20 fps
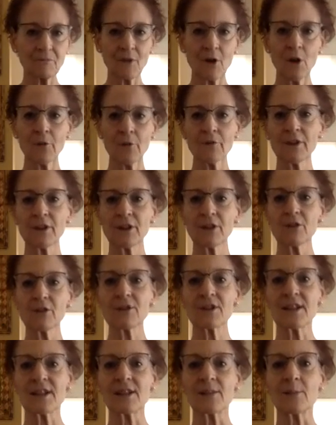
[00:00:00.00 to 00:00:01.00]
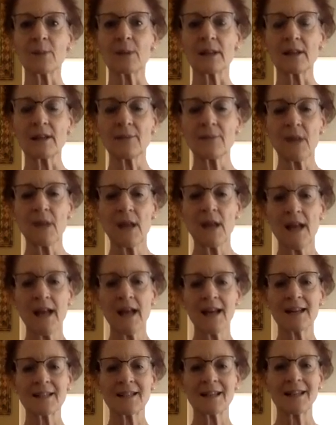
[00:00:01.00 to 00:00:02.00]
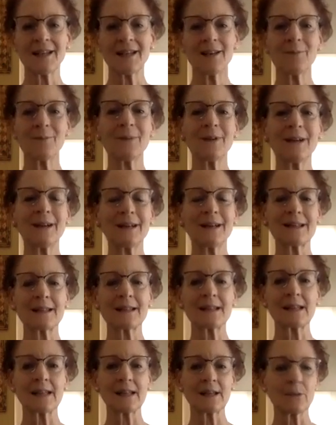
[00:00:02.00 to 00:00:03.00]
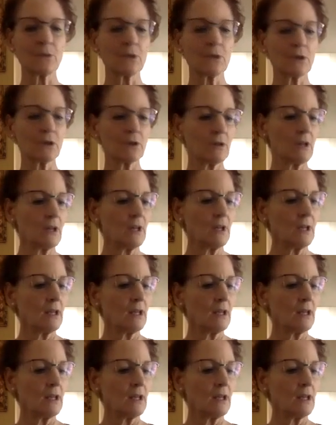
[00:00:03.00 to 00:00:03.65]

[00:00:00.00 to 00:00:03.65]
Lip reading: Hopefully you'll see me. and I will